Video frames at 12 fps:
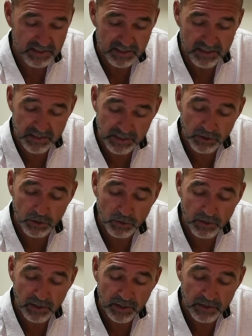that
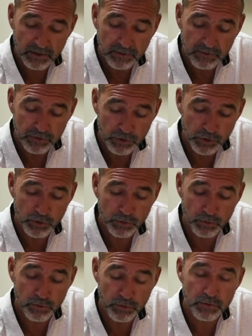still
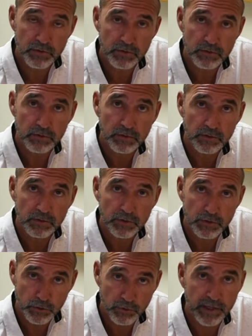use
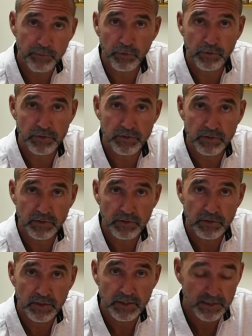scrapers
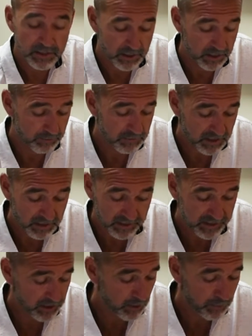to
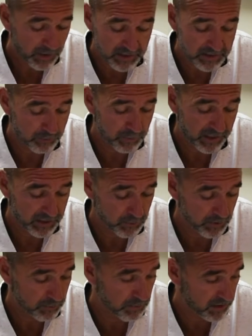clean their pots and pans
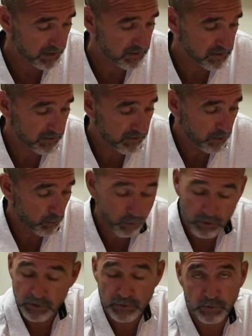with because of their
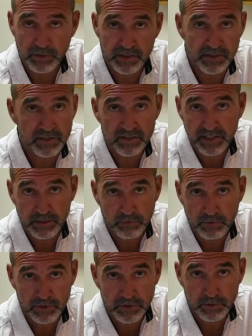water shortages. They don't
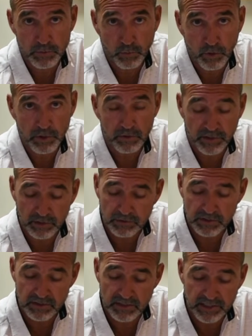want to use water. They'll
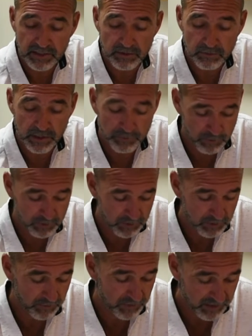just take a scraper and
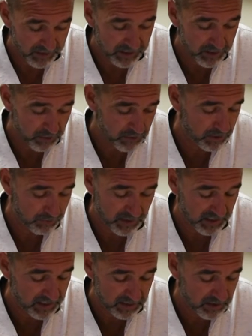do it. And they use them
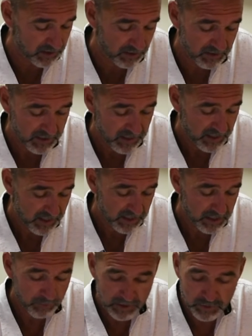things to
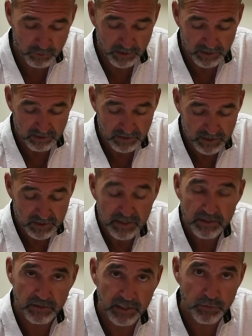mix with.
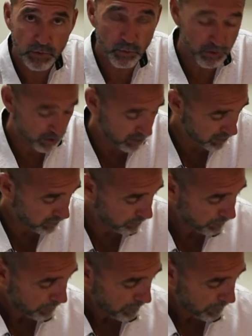So that's what we're going to do.